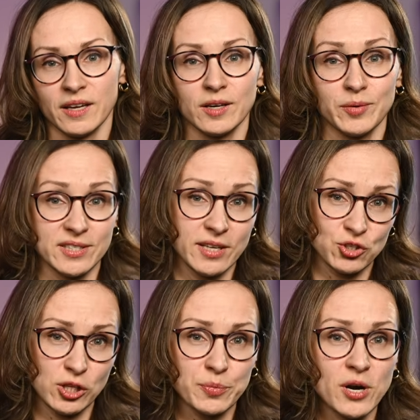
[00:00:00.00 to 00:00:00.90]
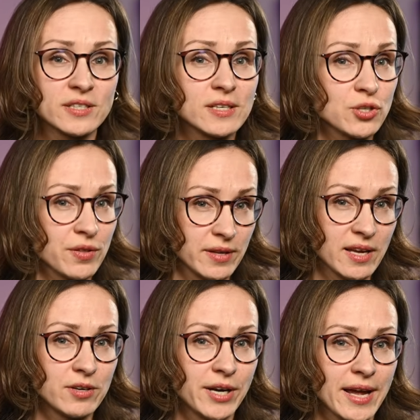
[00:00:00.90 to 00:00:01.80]
Residential proxies, on the
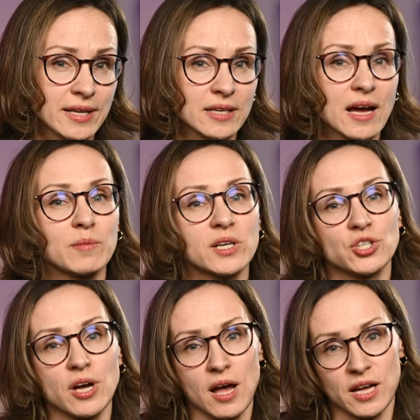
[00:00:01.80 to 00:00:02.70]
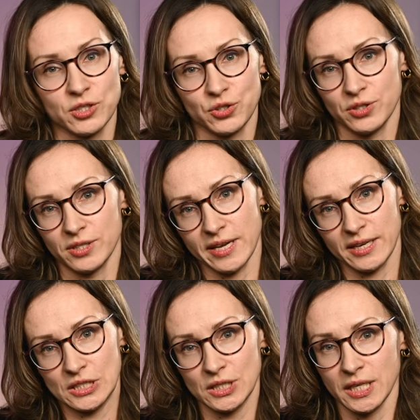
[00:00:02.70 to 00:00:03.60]
other hand, are much harder to detect.